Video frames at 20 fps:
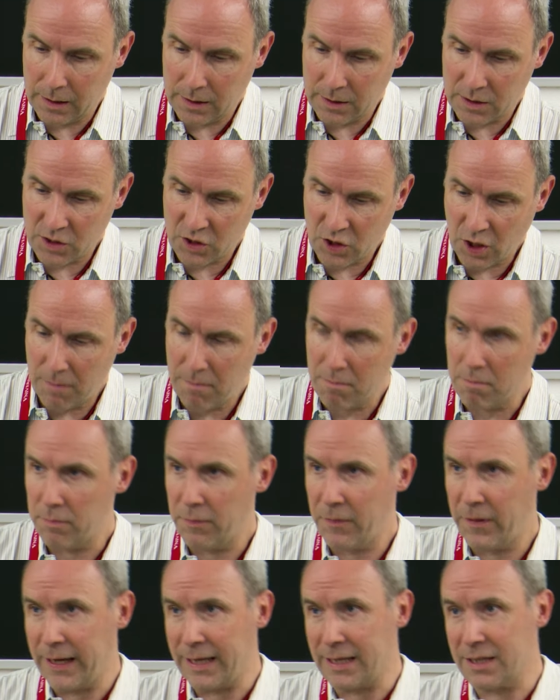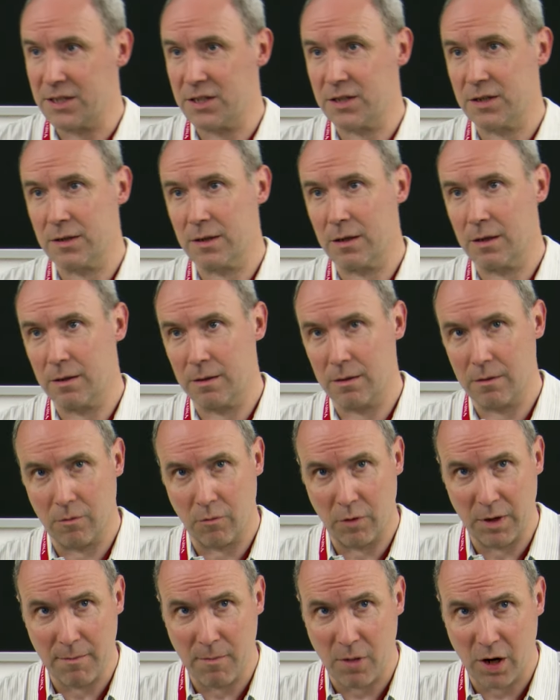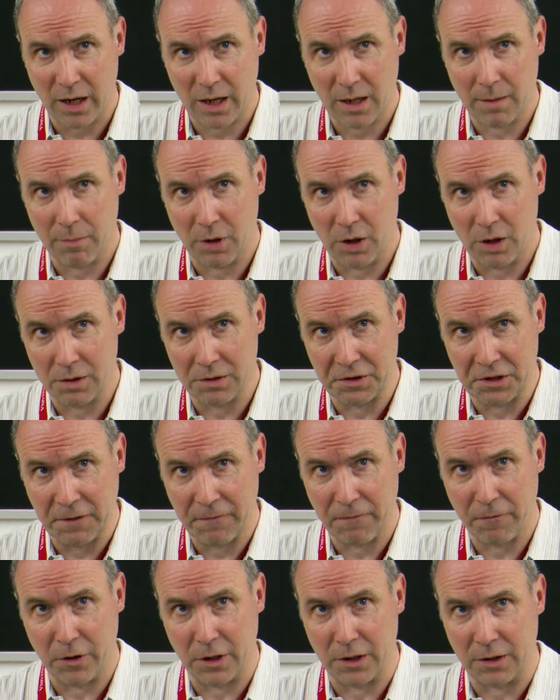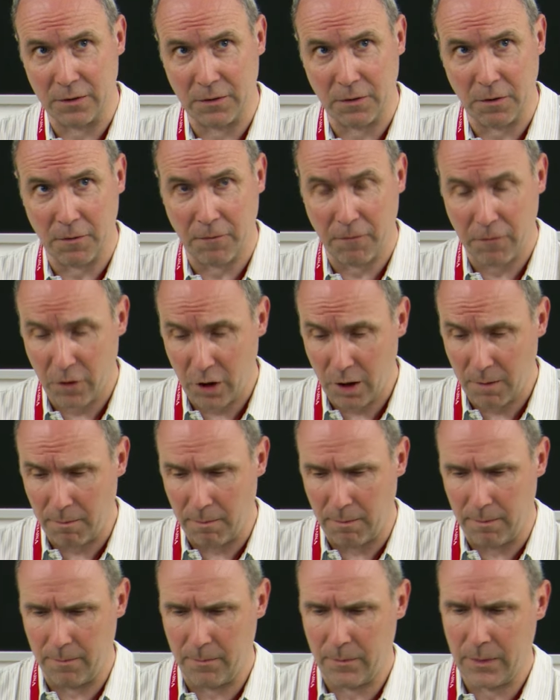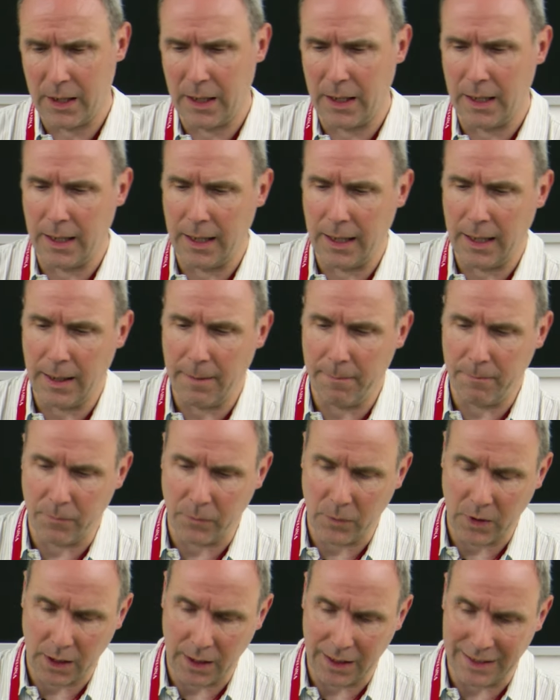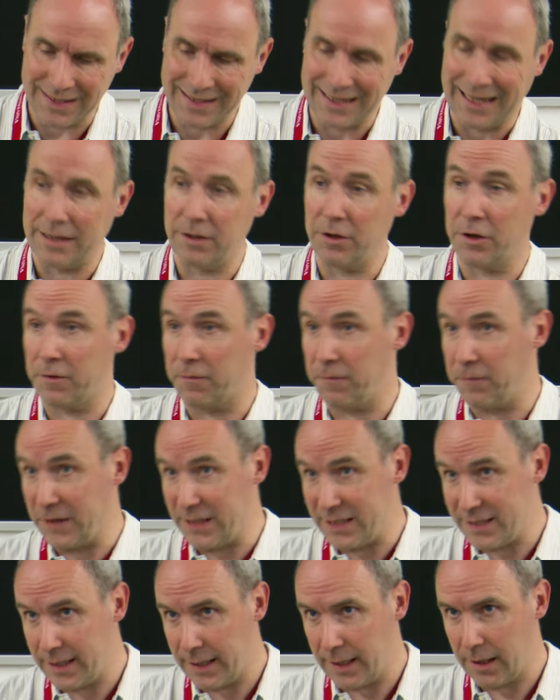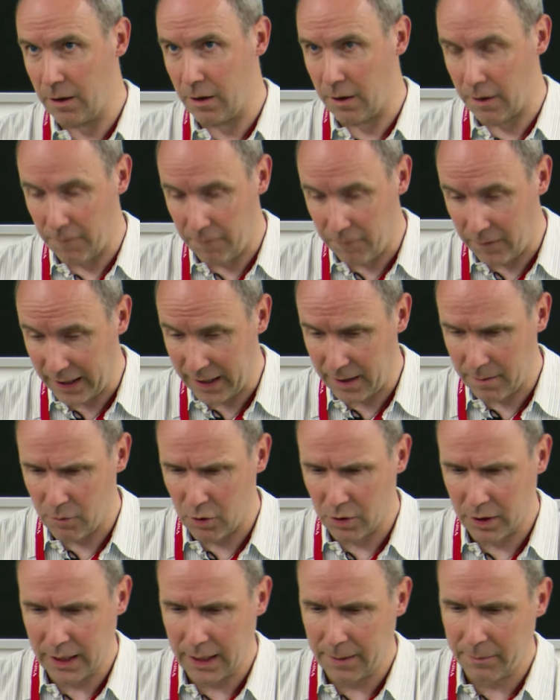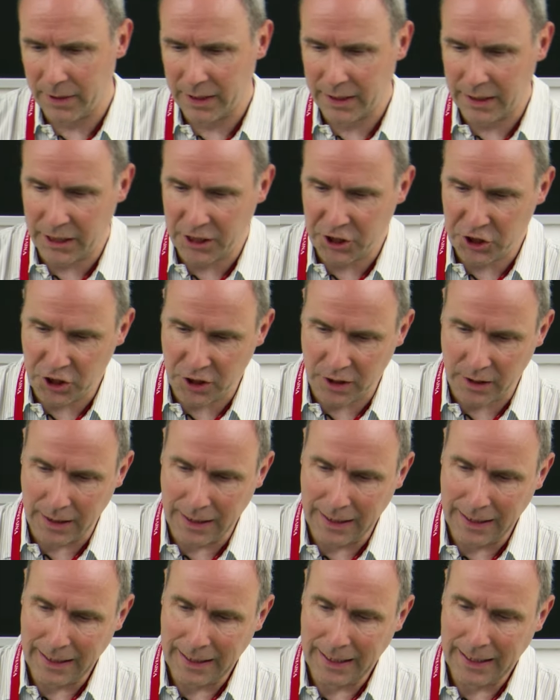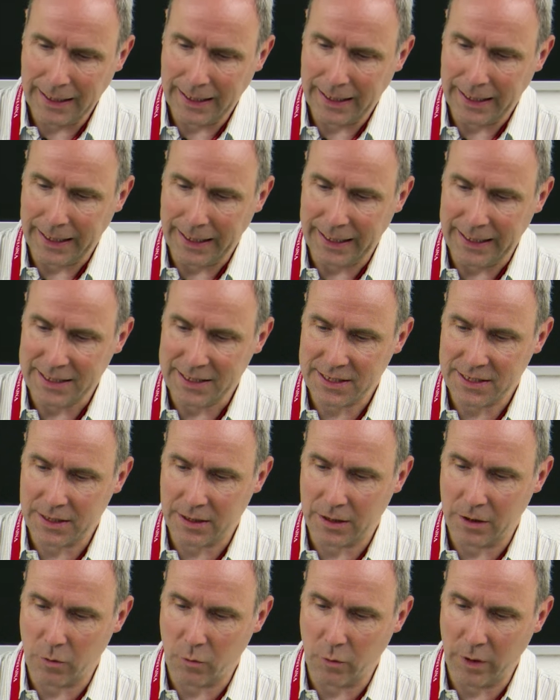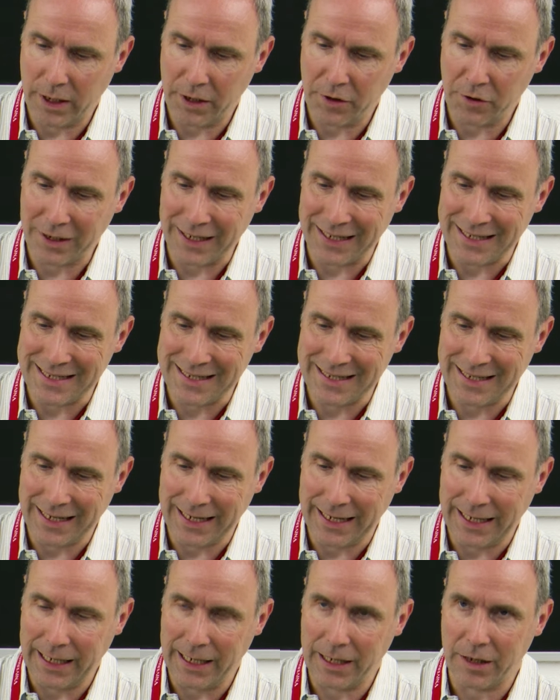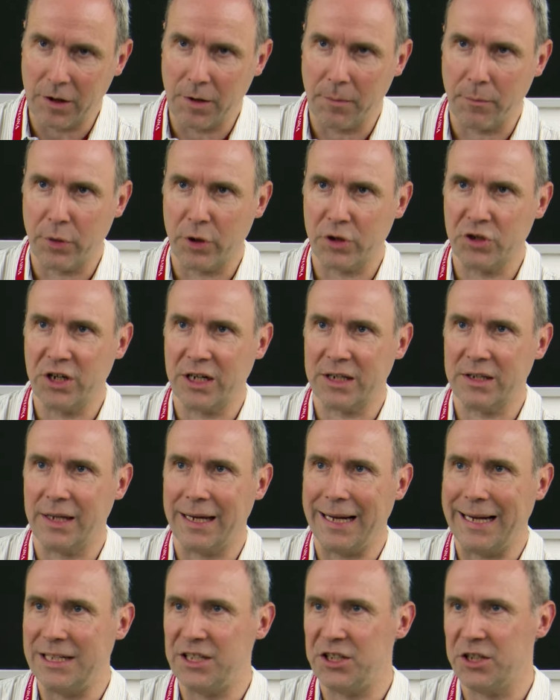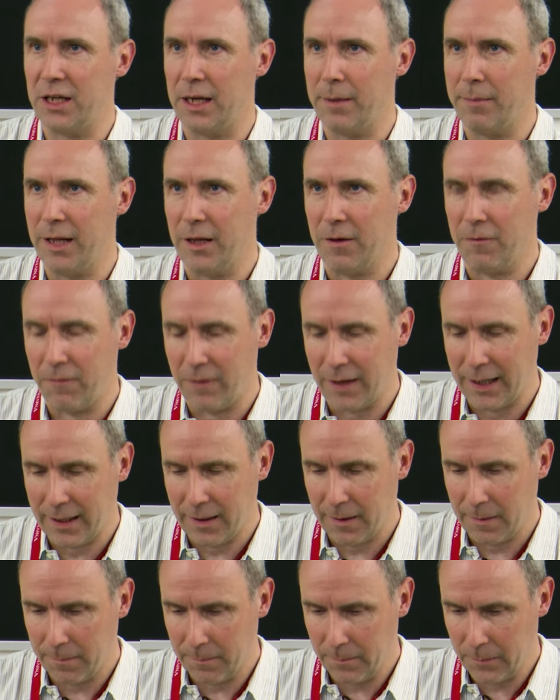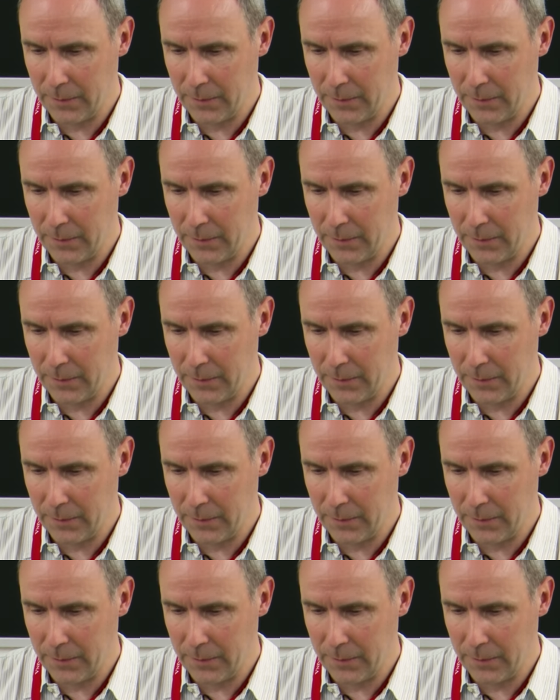Some things remarkable, different from a standard VCL or a FireMonkey application, is where you can see here a project HTML file.